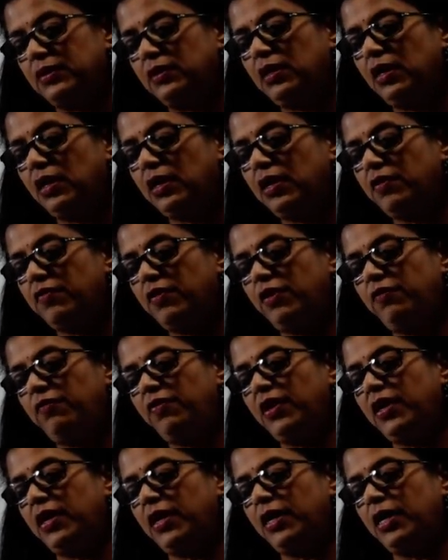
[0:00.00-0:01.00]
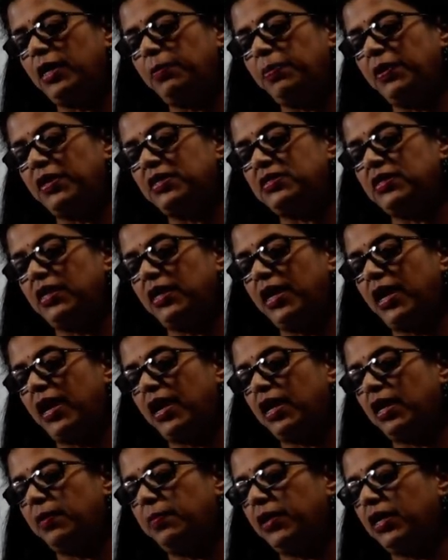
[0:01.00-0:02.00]
the given figure depicts the
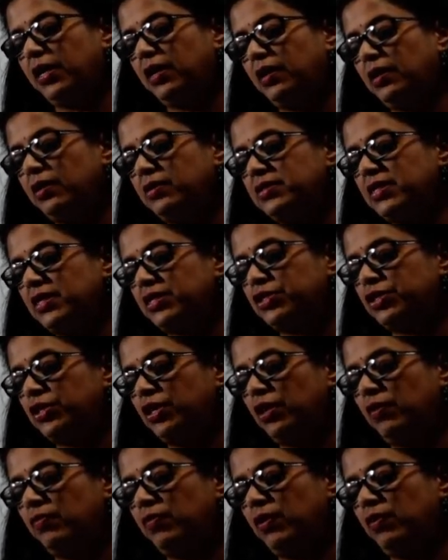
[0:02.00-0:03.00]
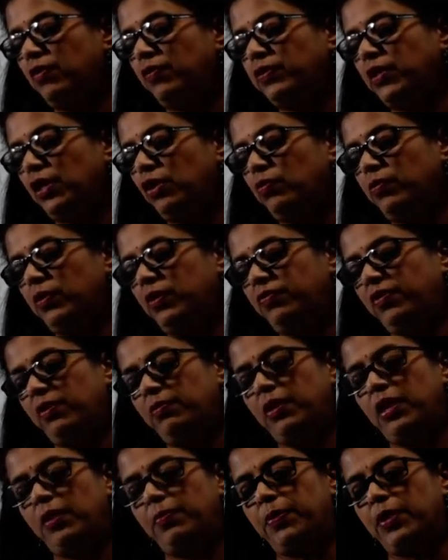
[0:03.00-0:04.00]
diagrammatic sectional view of the human
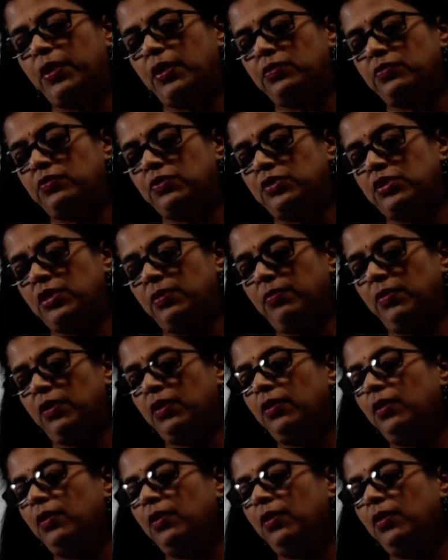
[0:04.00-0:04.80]
female reproductive system,